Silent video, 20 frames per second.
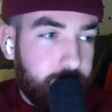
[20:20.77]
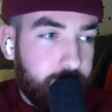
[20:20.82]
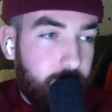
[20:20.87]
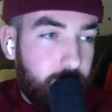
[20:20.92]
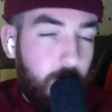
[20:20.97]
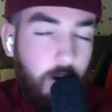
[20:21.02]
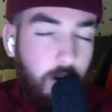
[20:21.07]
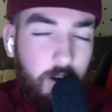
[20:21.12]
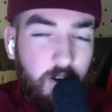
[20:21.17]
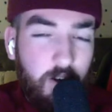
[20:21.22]

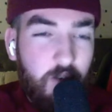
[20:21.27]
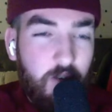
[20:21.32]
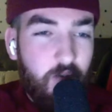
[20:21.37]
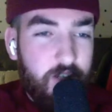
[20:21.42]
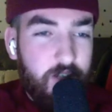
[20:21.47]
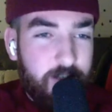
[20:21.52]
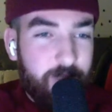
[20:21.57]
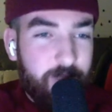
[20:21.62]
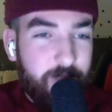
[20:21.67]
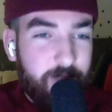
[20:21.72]
I called
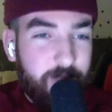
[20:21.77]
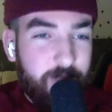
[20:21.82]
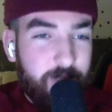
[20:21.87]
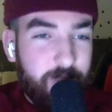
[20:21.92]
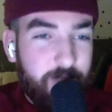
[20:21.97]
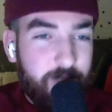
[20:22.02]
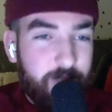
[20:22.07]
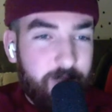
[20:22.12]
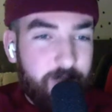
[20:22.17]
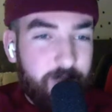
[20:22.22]
it.
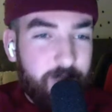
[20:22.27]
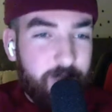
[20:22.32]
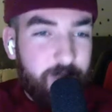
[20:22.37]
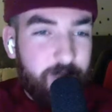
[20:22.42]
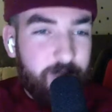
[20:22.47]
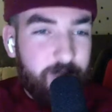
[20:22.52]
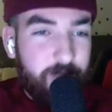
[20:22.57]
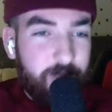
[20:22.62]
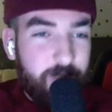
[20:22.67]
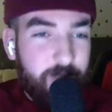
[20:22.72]

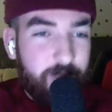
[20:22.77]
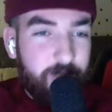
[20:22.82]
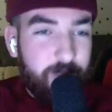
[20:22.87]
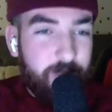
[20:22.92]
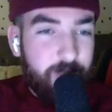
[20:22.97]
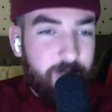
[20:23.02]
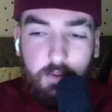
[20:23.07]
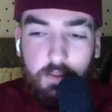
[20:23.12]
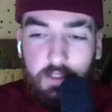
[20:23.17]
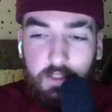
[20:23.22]
I saw it
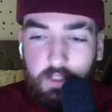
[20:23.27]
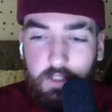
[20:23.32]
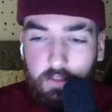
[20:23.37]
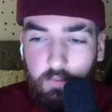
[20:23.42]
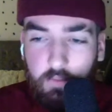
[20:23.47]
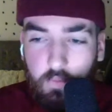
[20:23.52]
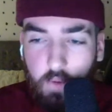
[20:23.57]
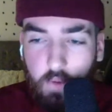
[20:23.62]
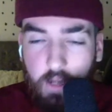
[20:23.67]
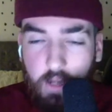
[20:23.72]
was
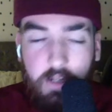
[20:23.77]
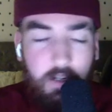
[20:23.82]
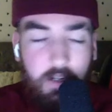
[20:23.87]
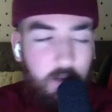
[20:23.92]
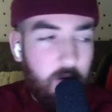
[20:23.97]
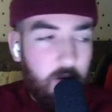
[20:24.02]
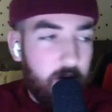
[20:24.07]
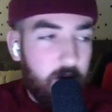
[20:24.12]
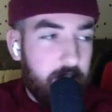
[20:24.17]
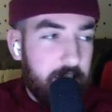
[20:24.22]

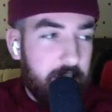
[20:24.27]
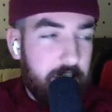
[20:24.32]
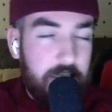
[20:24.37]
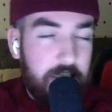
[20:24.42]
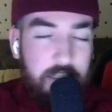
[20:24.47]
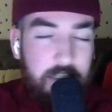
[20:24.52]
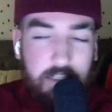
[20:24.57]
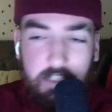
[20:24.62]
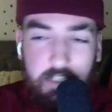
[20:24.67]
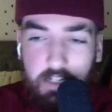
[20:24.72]
1-0.
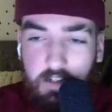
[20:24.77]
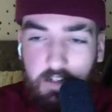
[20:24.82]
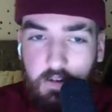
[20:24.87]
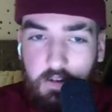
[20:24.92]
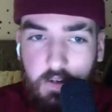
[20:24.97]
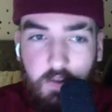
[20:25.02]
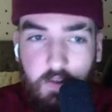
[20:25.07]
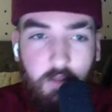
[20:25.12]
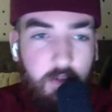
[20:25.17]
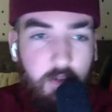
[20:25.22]
I
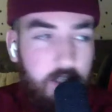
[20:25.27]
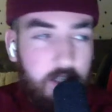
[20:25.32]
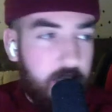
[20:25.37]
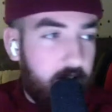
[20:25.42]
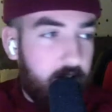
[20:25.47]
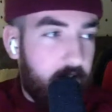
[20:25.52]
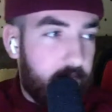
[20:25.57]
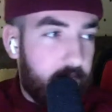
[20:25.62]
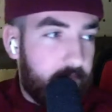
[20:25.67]
knew it was Haller.